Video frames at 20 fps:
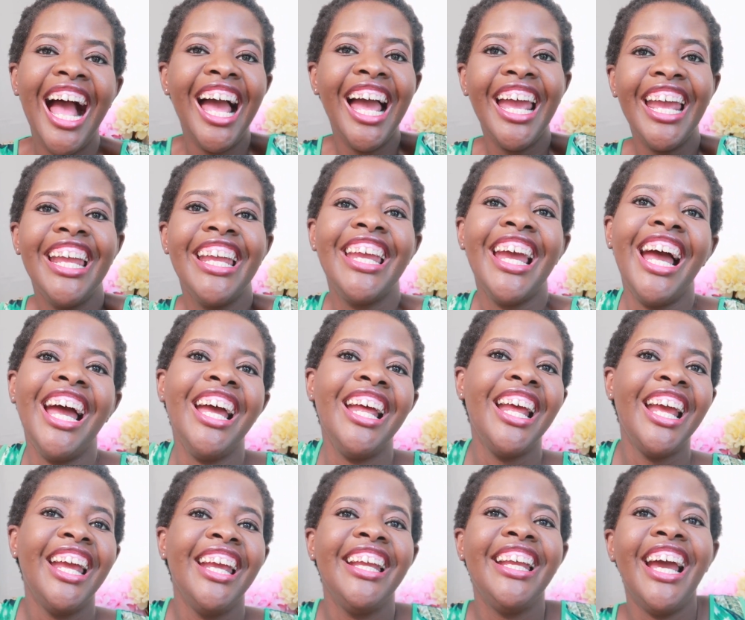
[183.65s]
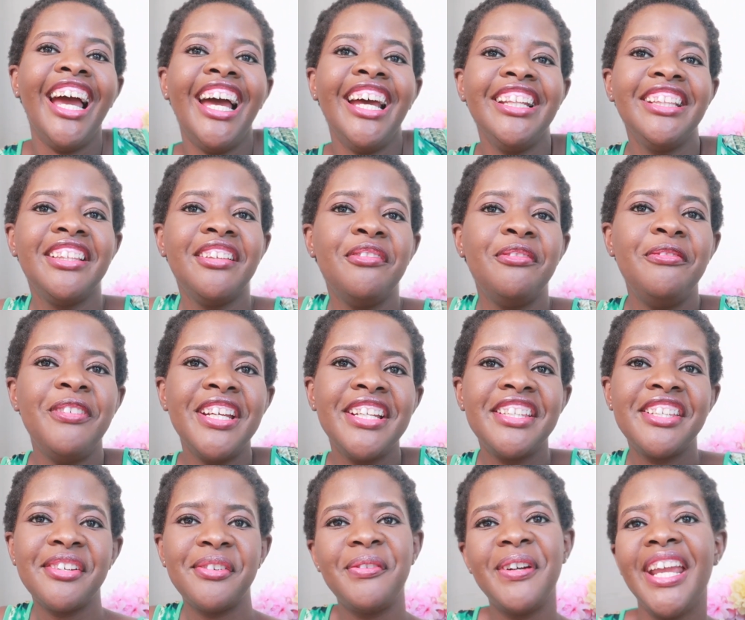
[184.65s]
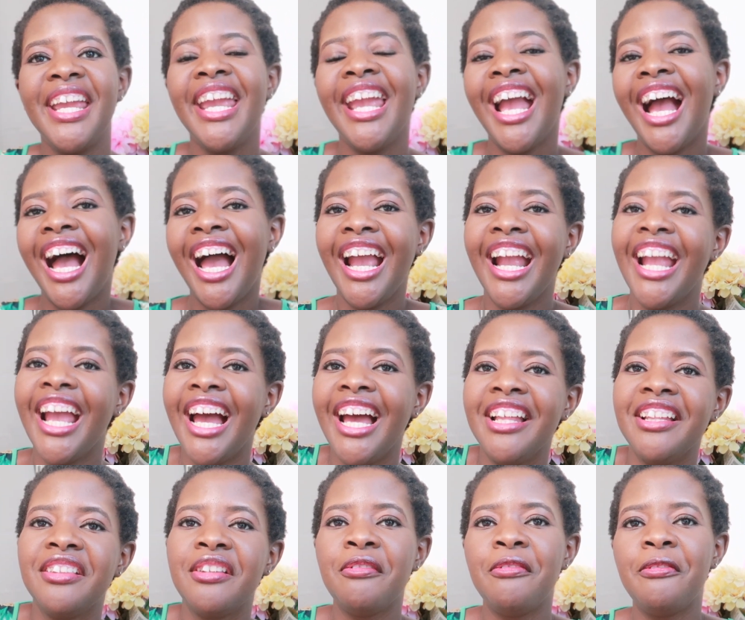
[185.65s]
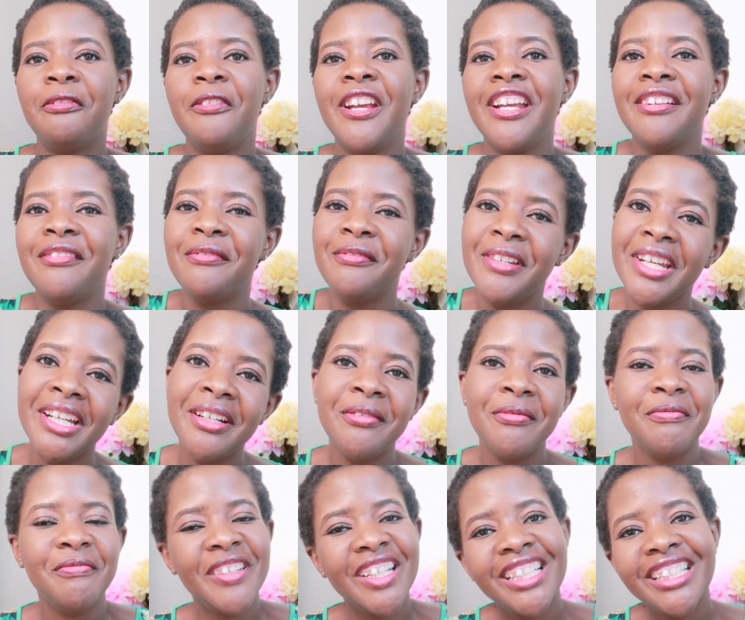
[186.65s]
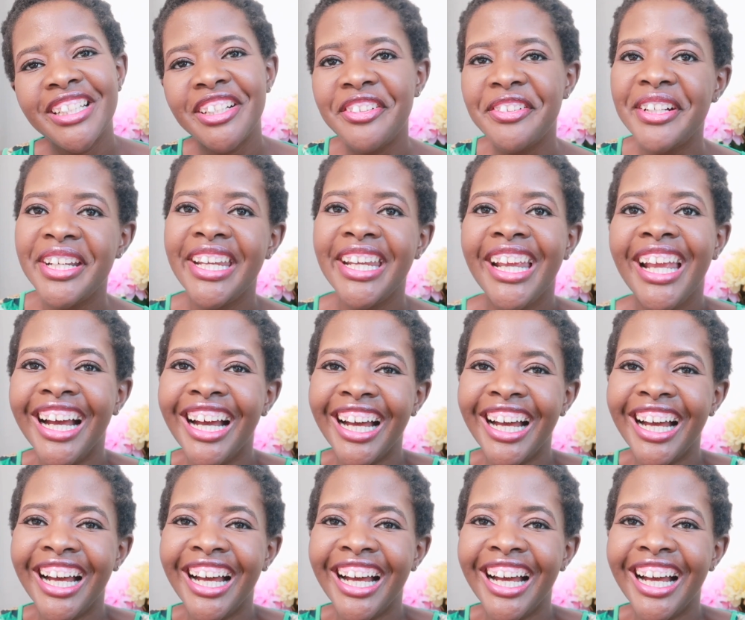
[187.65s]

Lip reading: I got the victory. I got the victory.